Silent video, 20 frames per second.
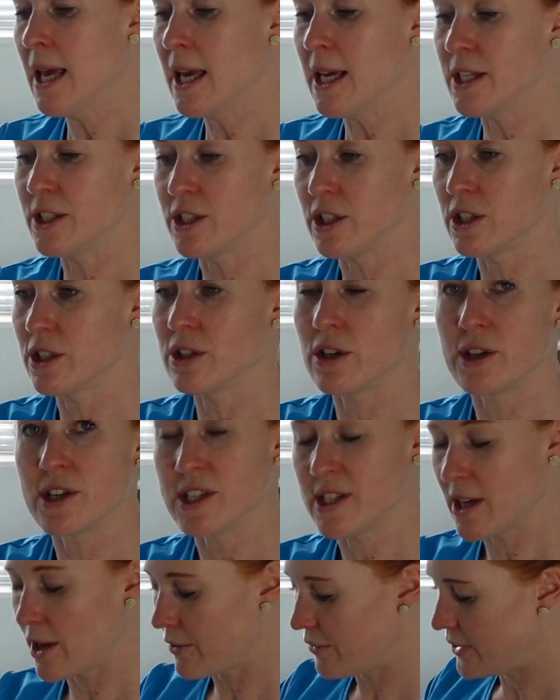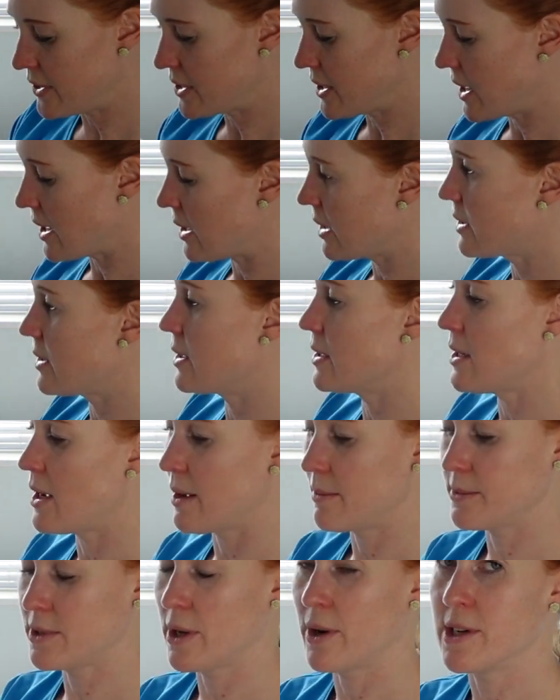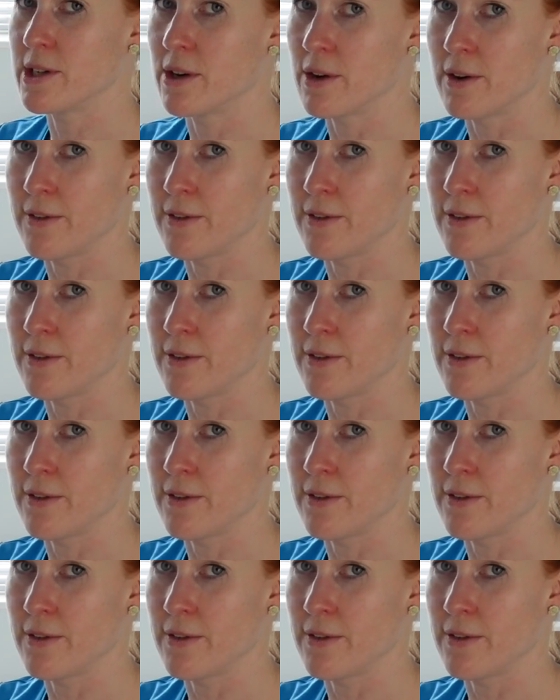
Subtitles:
It's just on a selfie stick, so I don't